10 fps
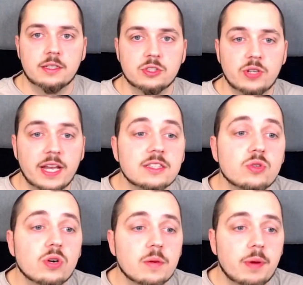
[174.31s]
So let's
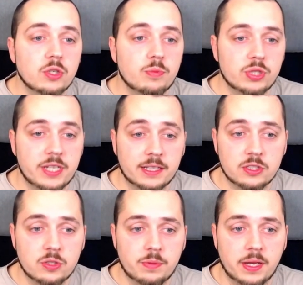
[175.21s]
talk about the Protected
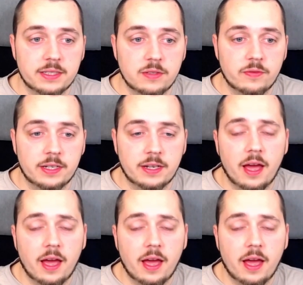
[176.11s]
Supplies event.